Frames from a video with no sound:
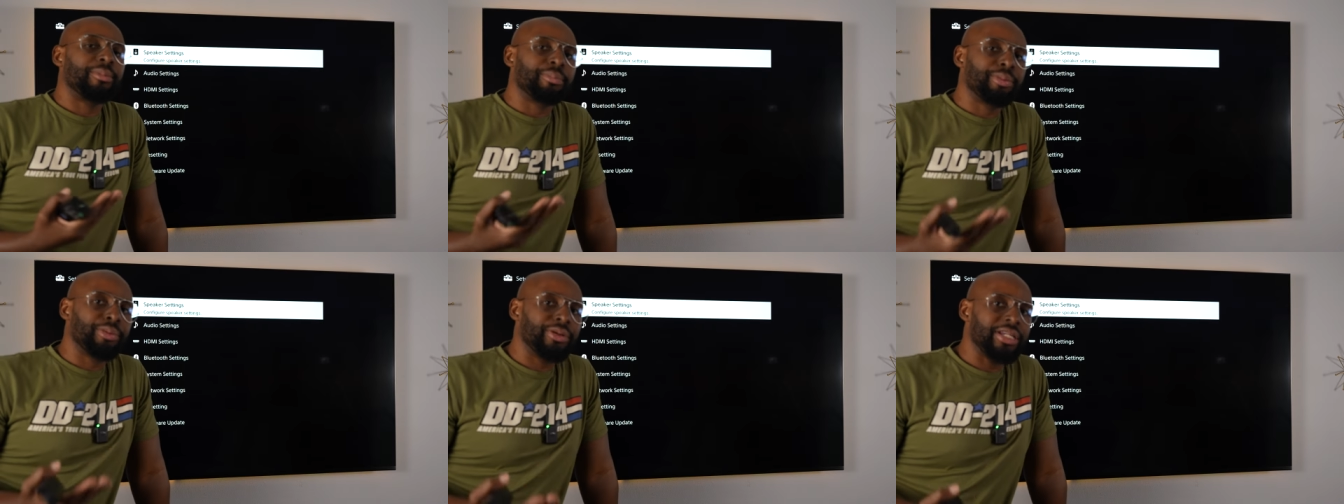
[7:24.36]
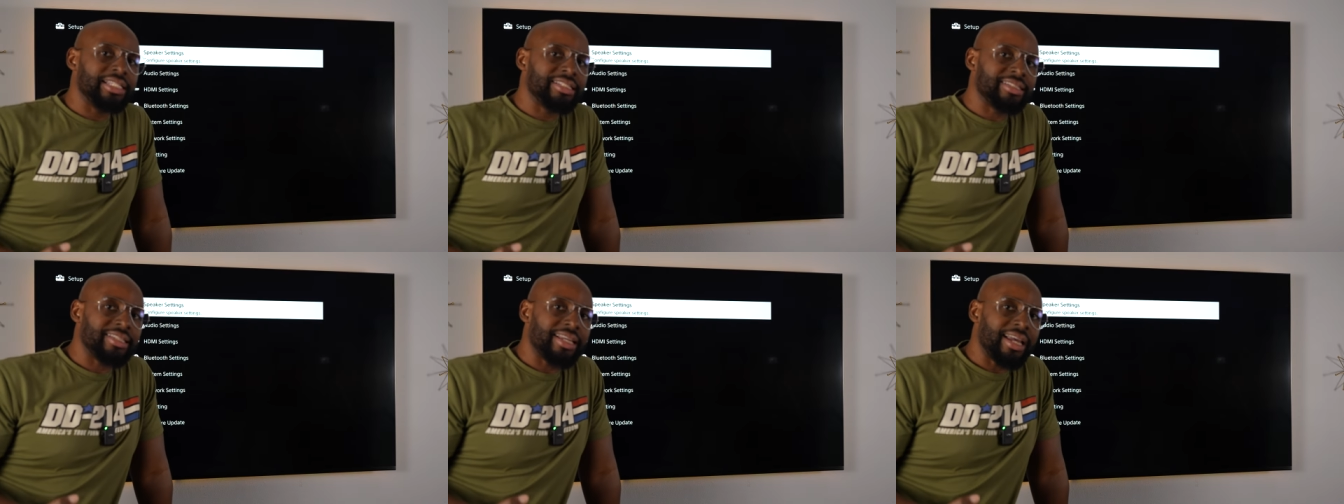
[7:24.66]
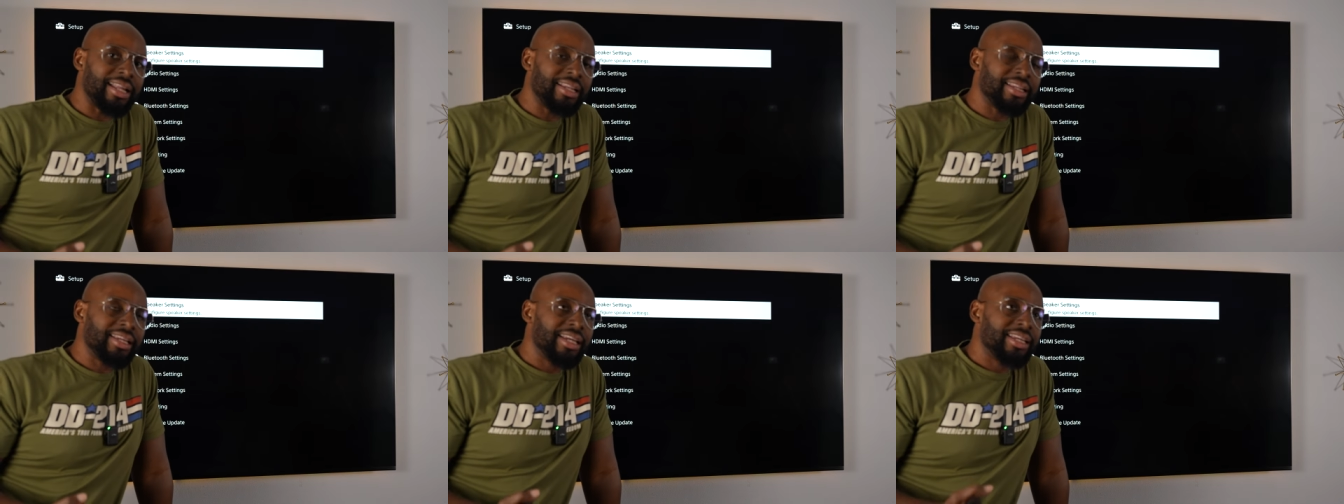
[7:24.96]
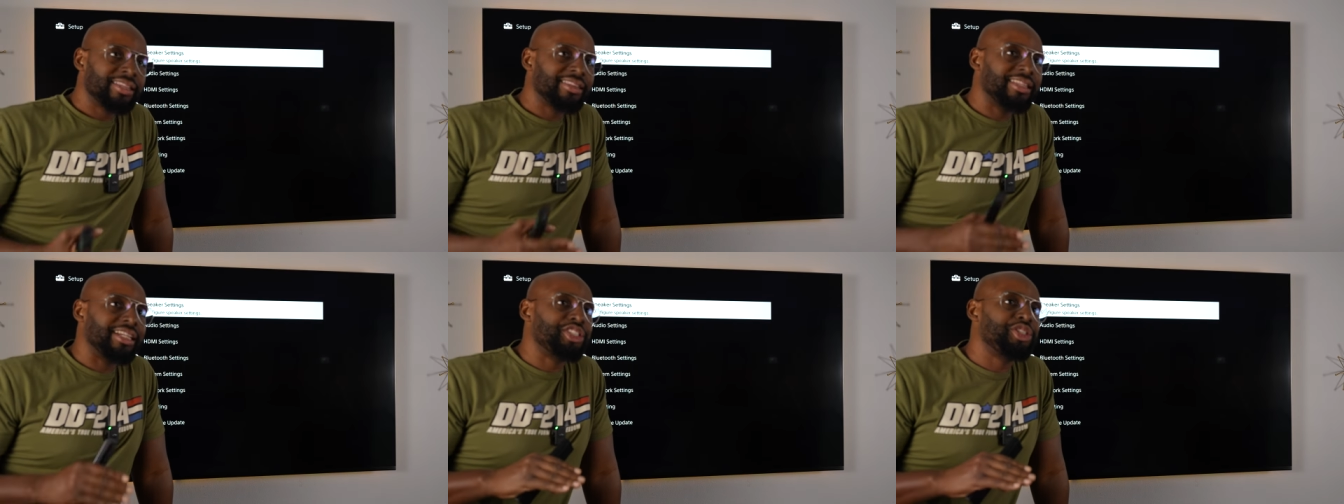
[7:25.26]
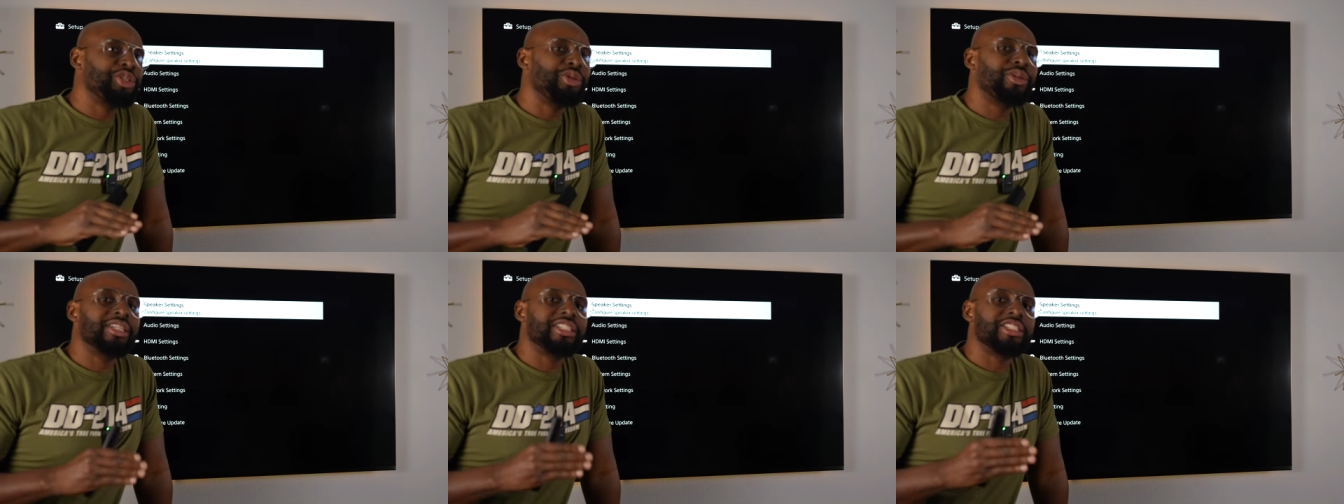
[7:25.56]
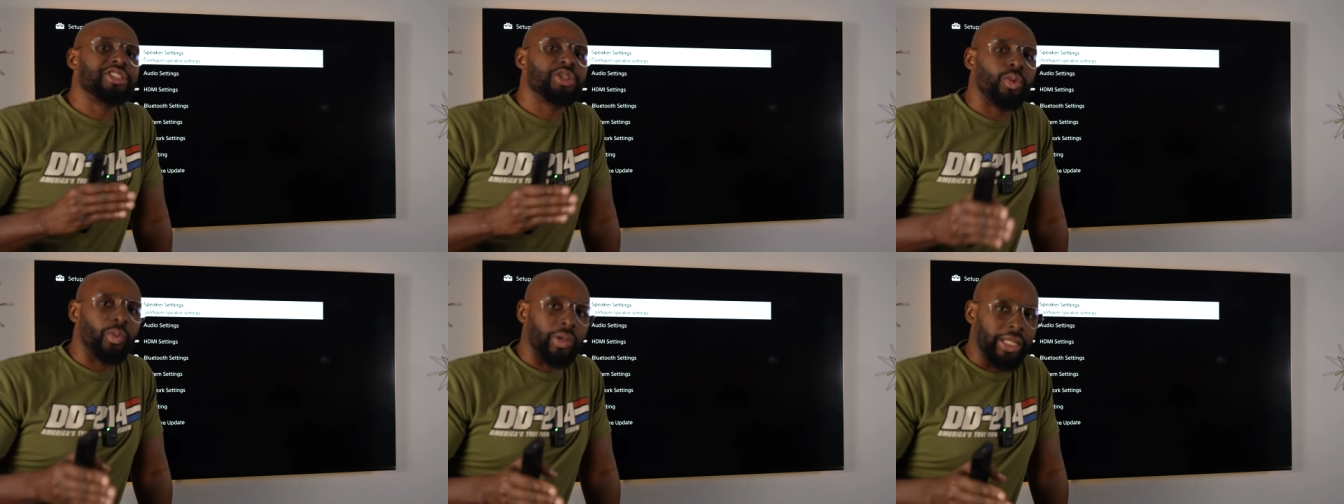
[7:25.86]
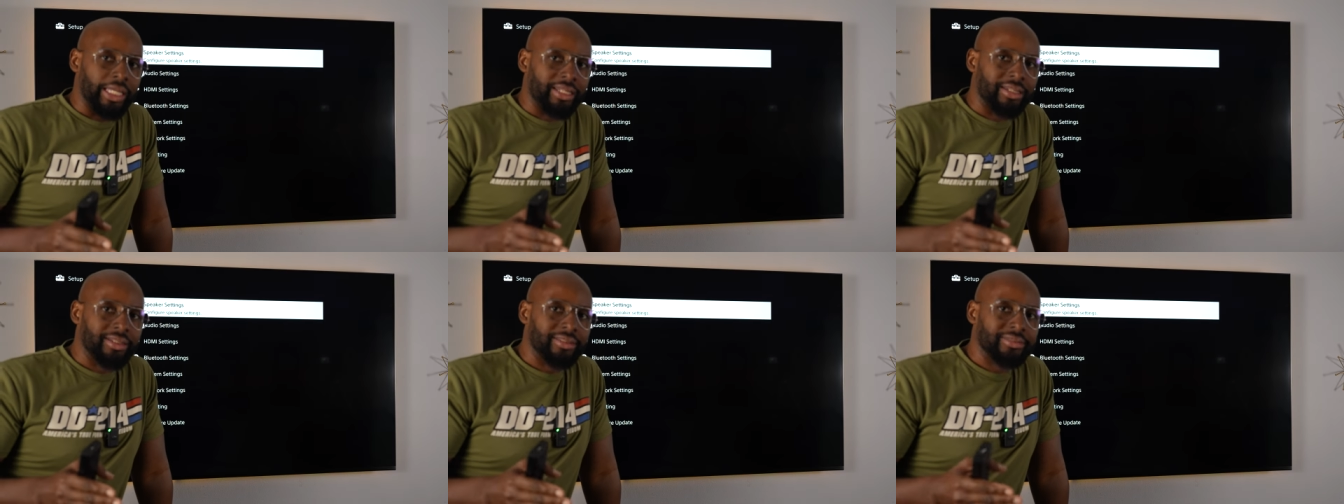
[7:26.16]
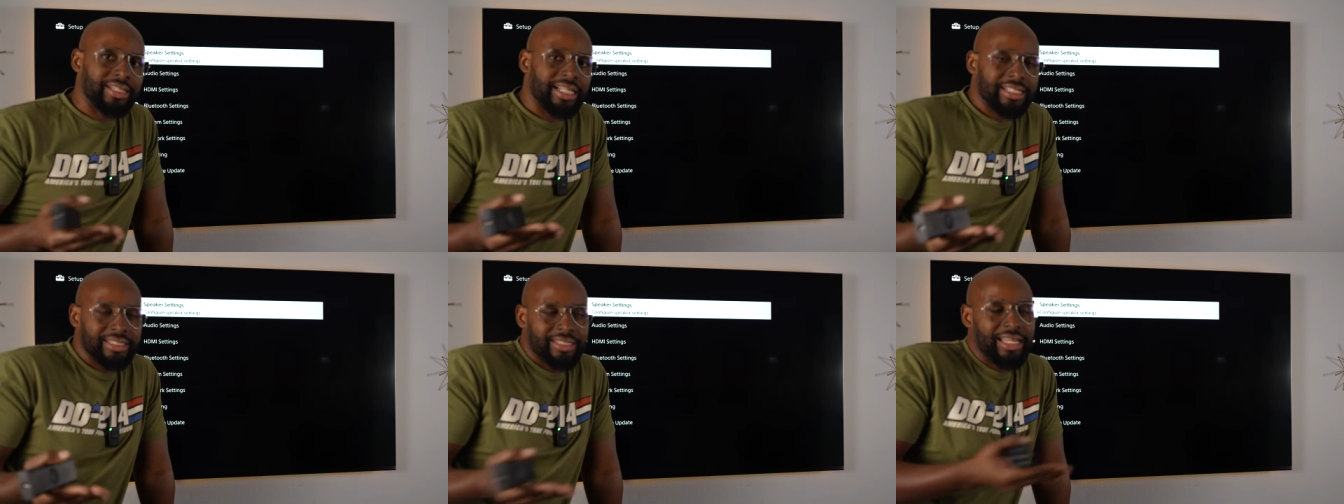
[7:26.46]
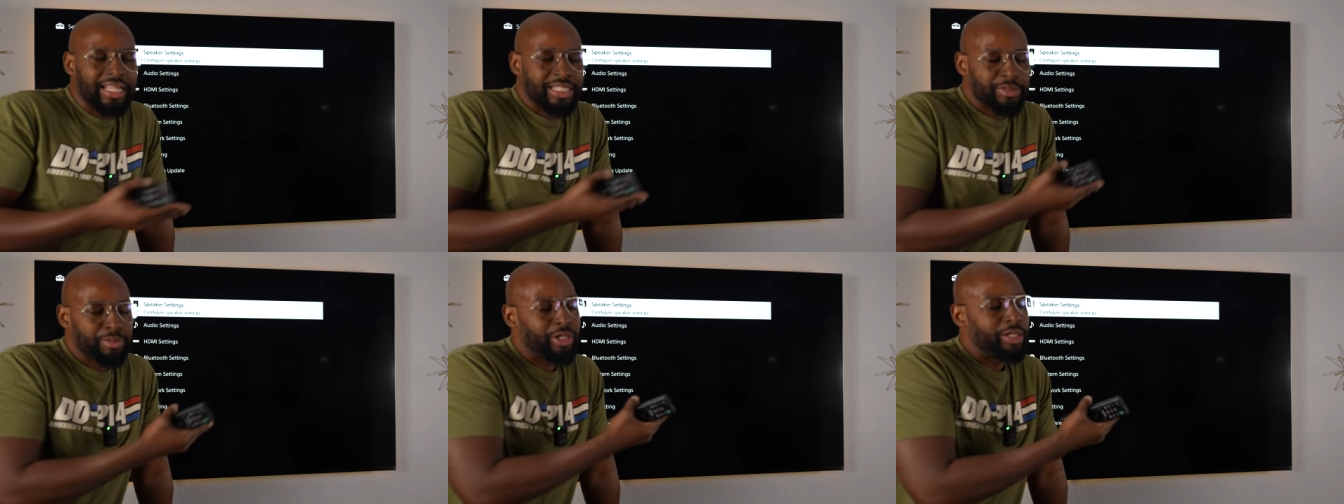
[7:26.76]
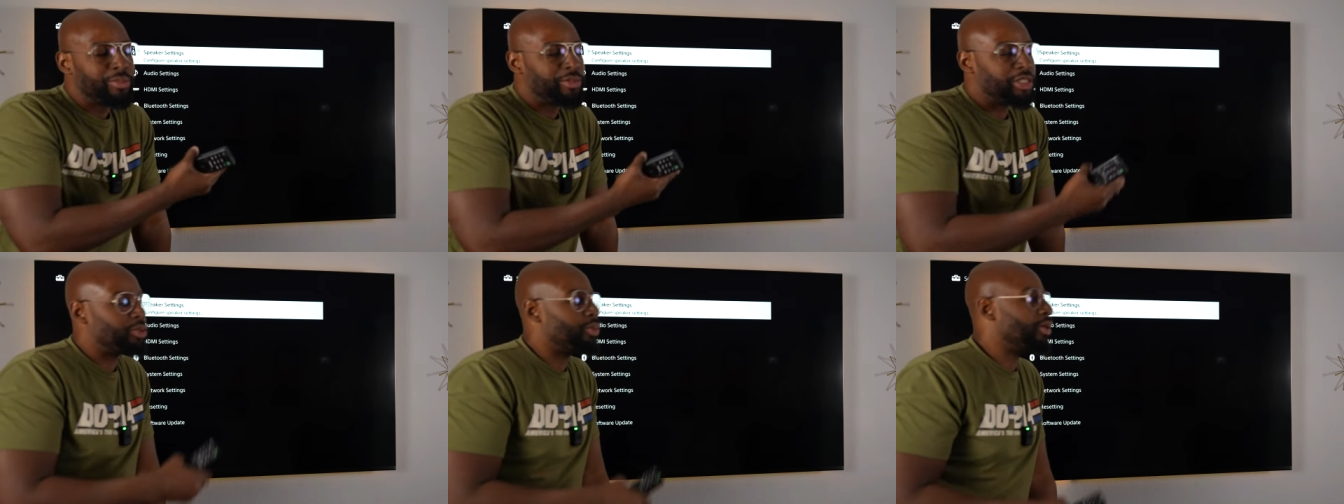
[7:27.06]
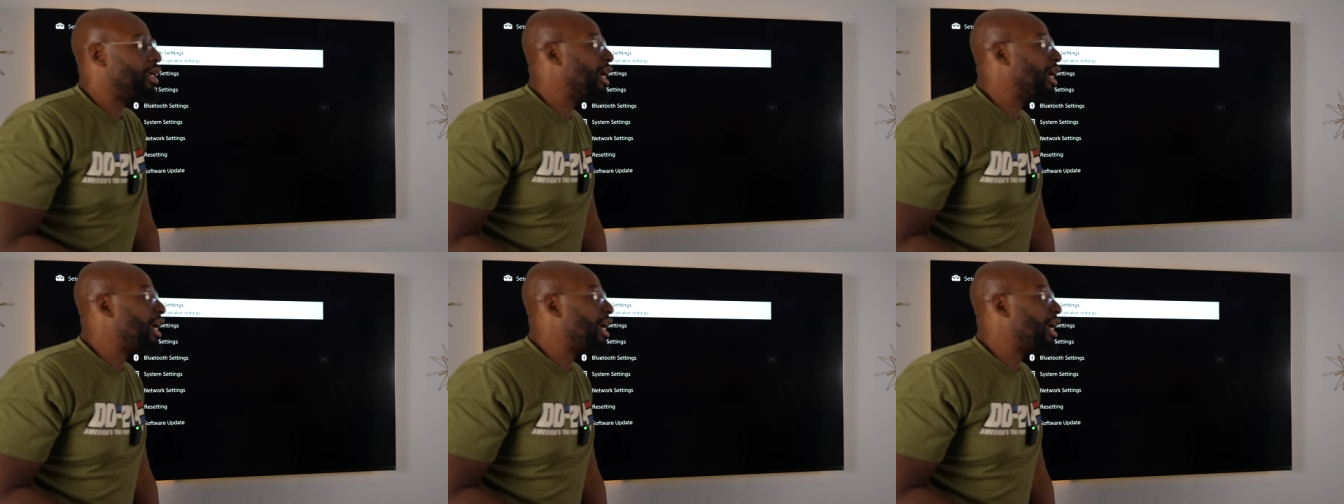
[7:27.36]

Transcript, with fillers: a preset that you can tweak. That's pretty much